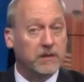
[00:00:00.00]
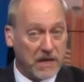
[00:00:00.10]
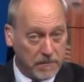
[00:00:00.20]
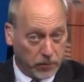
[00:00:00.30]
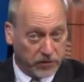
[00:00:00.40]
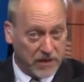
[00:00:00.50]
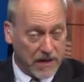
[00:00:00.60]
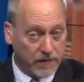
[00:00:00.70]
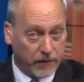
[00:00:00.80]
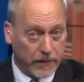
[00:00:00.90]

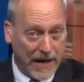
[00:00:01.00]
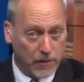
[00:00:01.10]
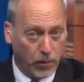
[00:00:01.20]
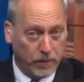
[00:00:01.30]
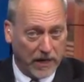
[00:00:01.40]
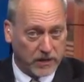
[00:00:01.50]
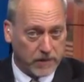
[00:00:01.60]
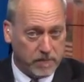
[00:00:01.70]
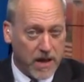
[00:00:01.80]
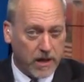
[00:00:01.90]
10% of their annual budget.